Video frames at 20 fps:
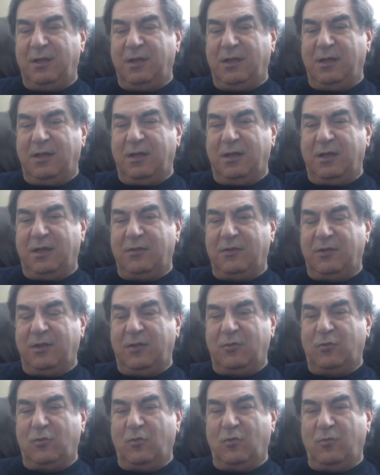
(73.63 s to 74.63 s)
they
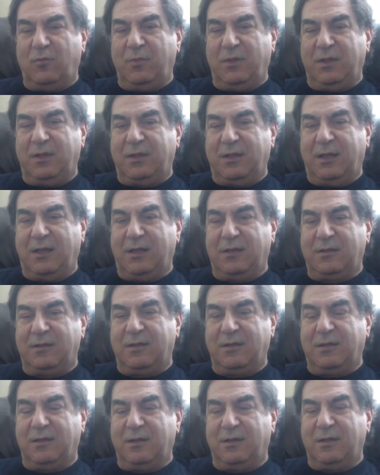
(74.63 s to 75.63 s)
told me
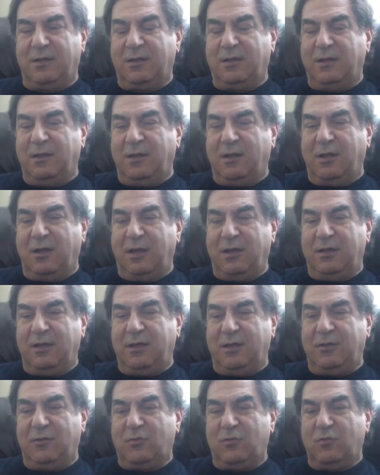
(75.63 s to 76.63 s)
that I need
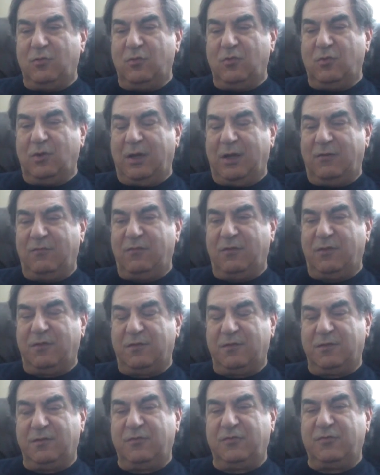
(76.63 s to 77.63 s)
to have a
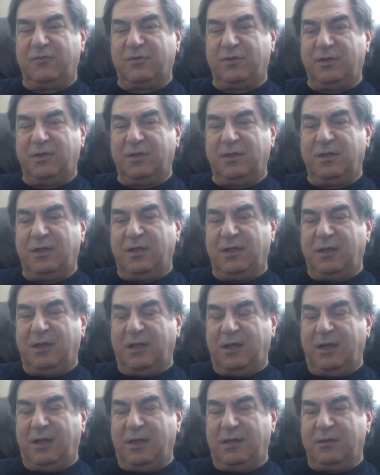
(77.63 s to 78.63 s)
surgery
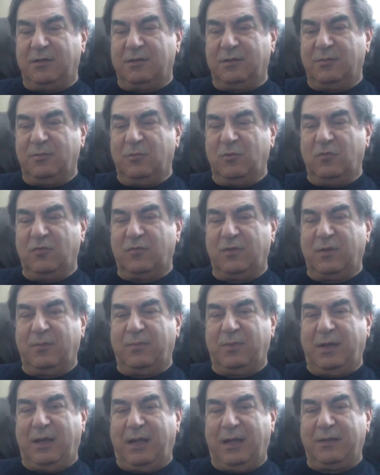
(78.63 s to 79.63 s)
and remove the
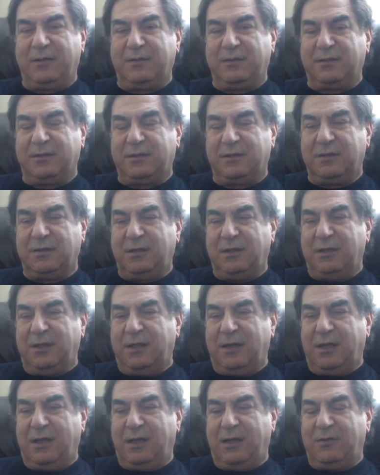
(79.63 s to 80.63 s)
bladder
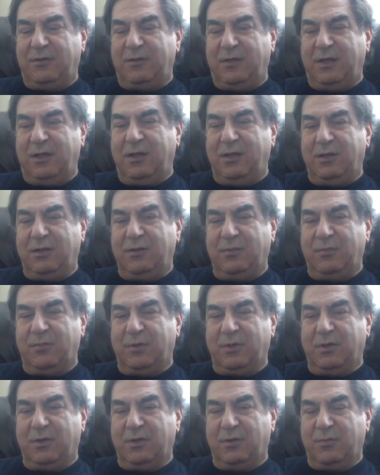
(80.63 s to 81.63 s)
and they
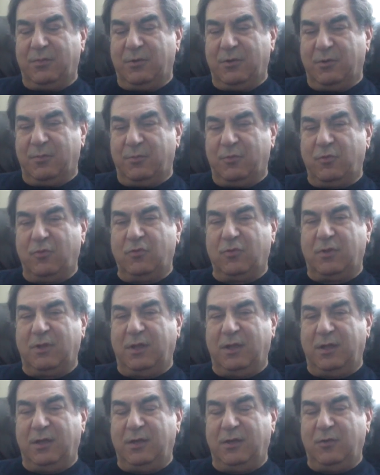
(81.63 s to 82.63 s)
uh, put a
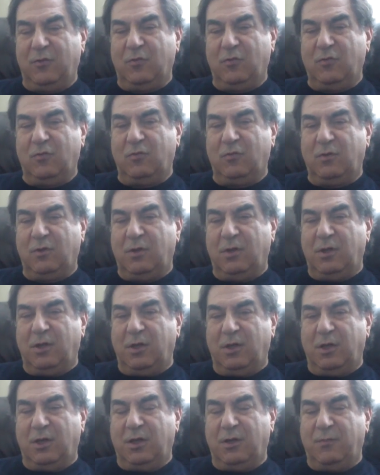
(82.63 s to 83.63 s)
new
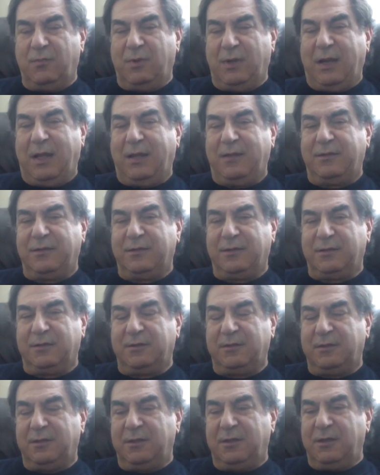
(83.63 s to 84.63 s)
uh, bladder
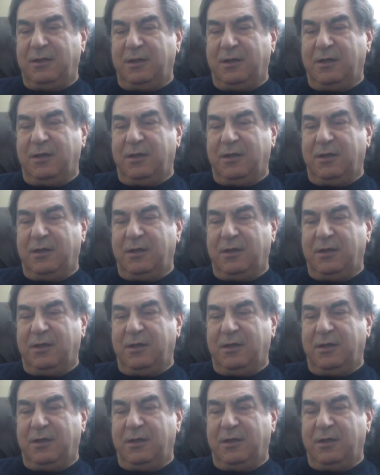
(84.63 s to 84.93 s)
uh,